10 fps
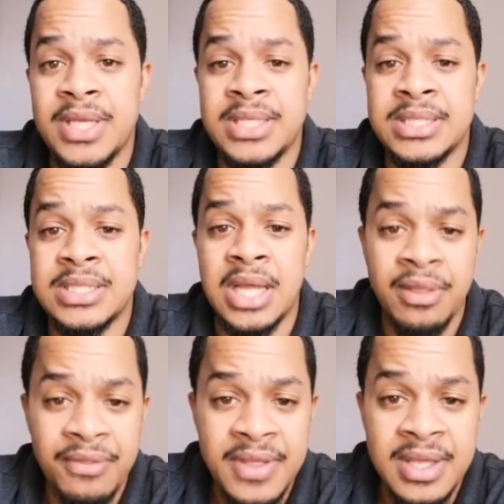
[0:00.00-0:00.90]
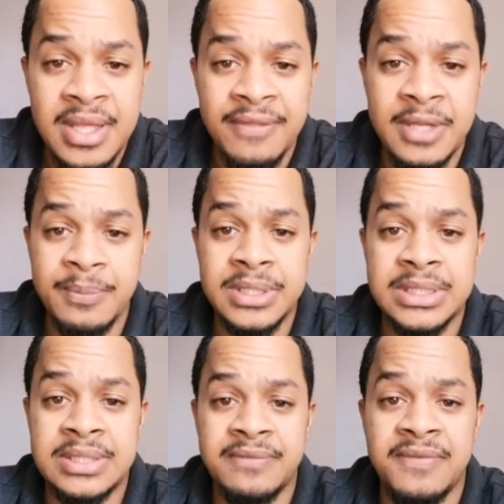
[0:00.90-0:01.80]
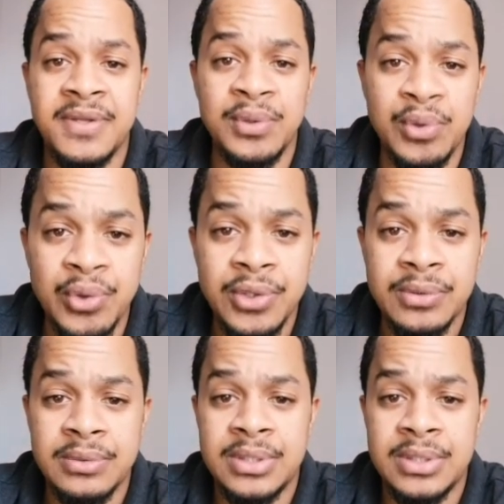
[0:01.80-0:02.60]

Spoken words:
is healthy and that person feel good